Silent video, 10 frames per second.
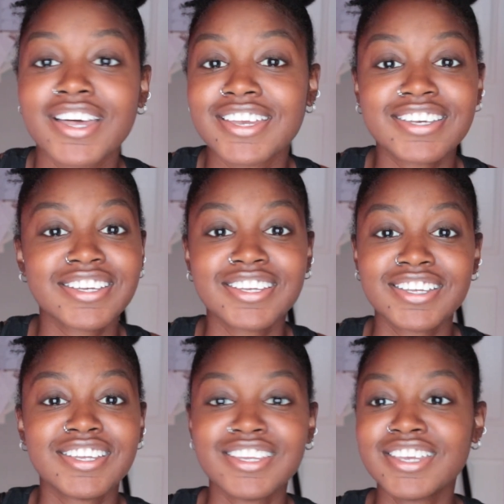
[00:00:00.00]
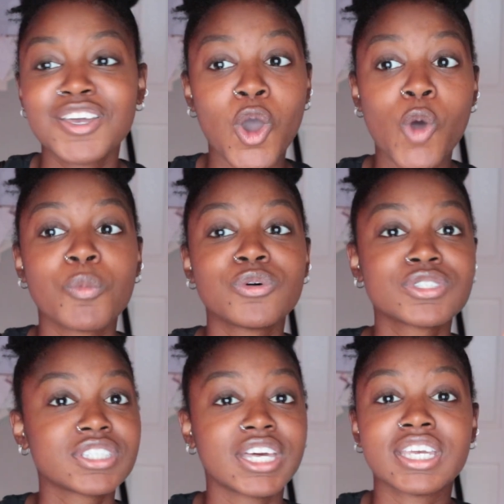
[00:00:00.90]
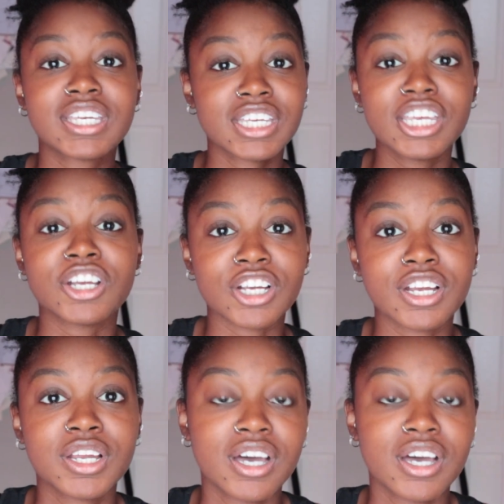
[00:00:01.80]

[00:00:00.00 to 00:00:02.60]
Like, it almost, like, it hurt.